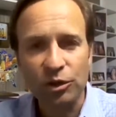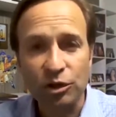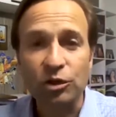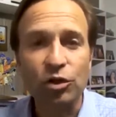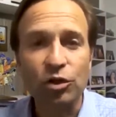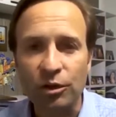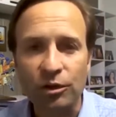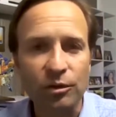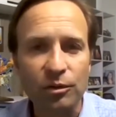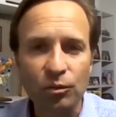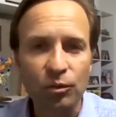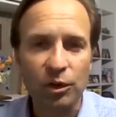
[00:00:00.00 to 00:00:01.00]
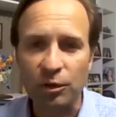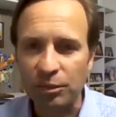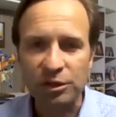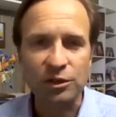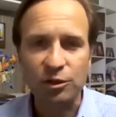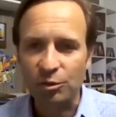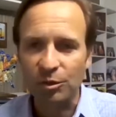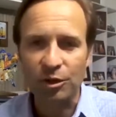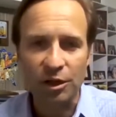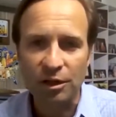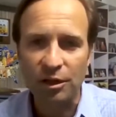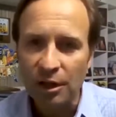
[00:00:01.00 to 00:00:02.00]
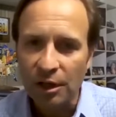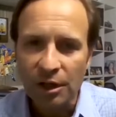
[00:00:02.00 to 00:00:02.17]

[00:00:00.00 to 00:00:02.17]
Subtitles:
just couldn't, with the business community